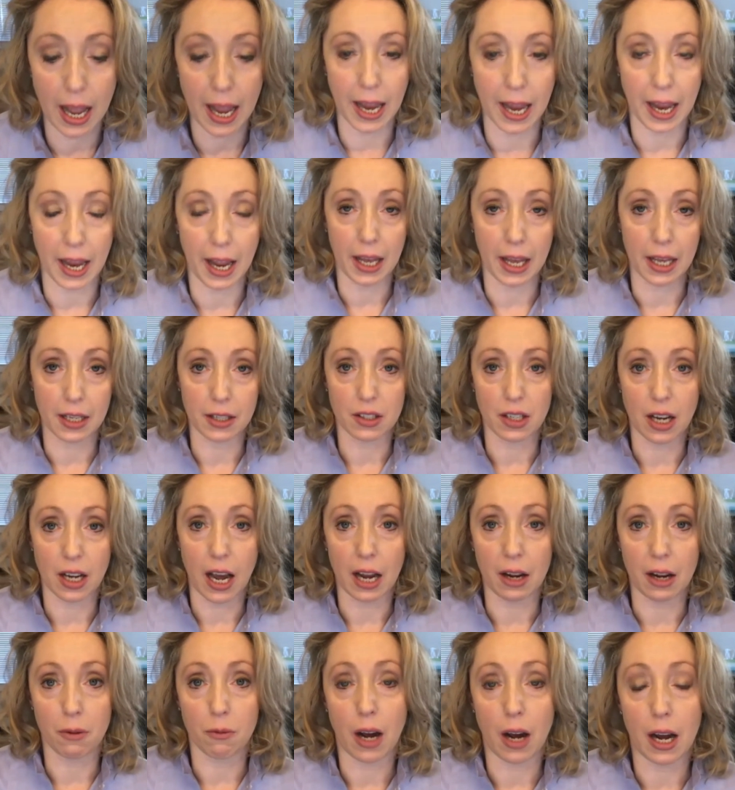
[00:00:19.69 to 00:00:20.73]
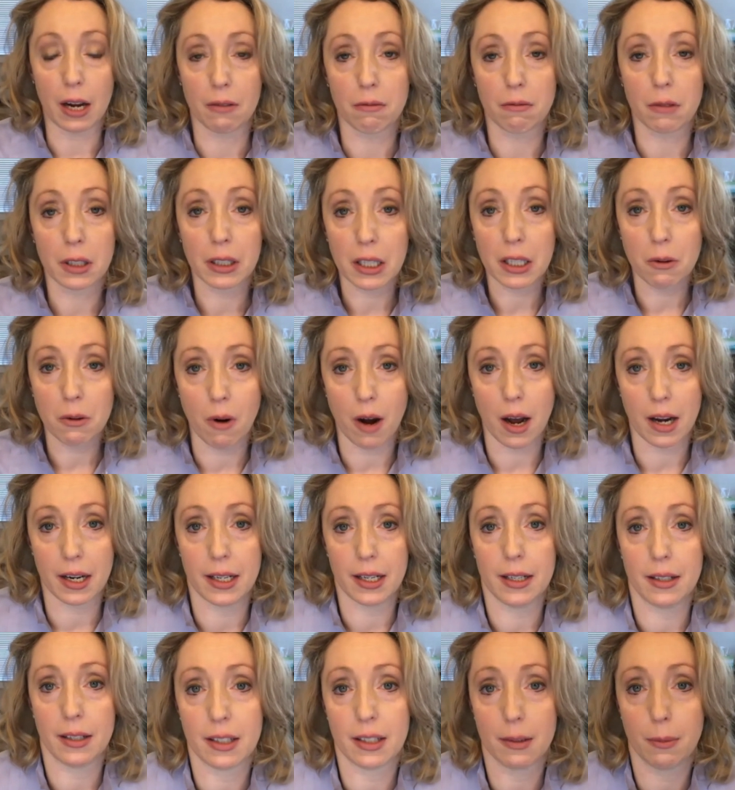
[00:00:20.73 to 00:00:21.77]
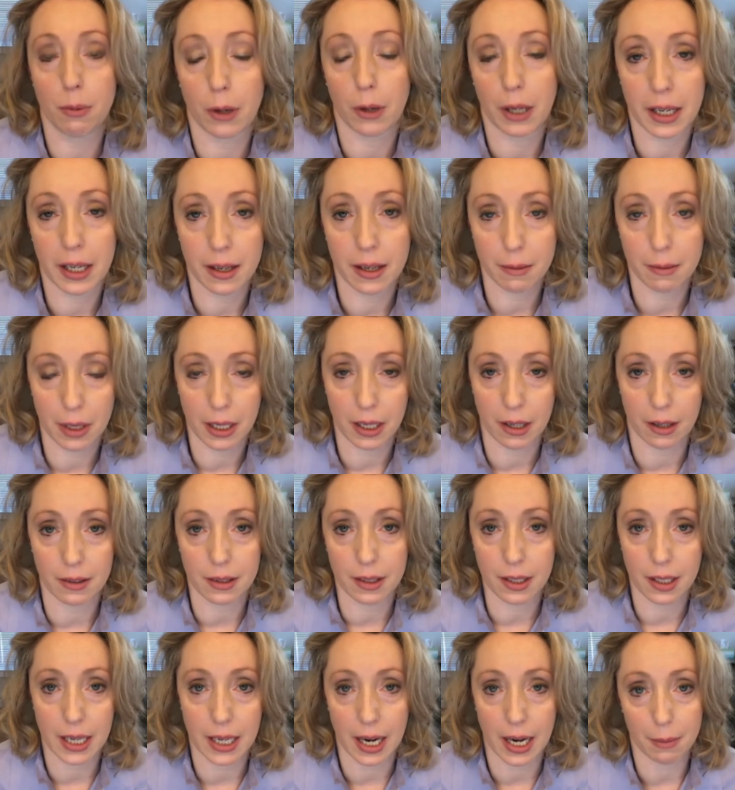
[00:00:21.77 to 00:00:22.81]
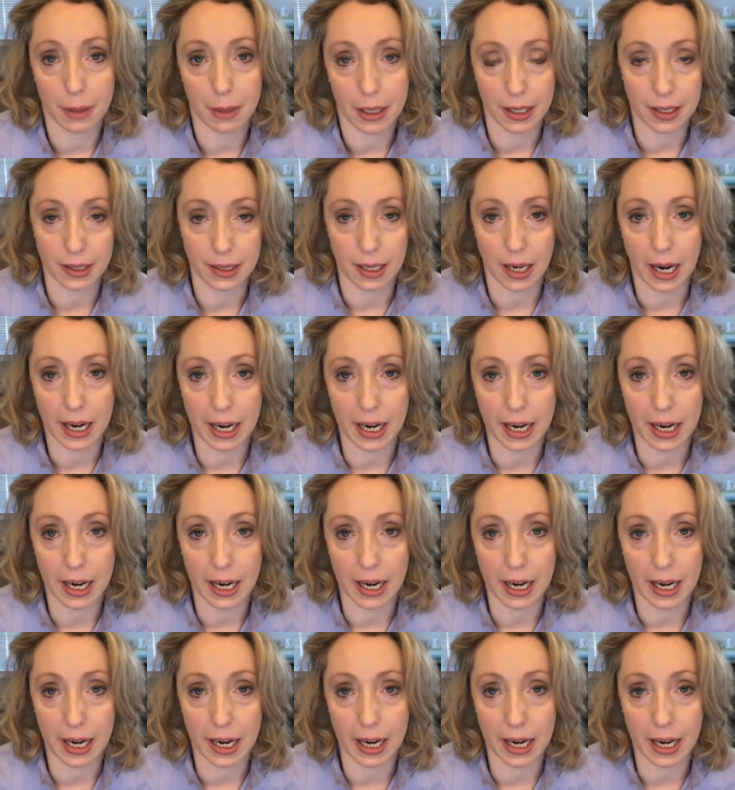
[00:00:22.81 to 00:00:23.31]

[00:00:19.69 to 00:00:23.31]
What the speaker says: And I really wanted to bring him here today because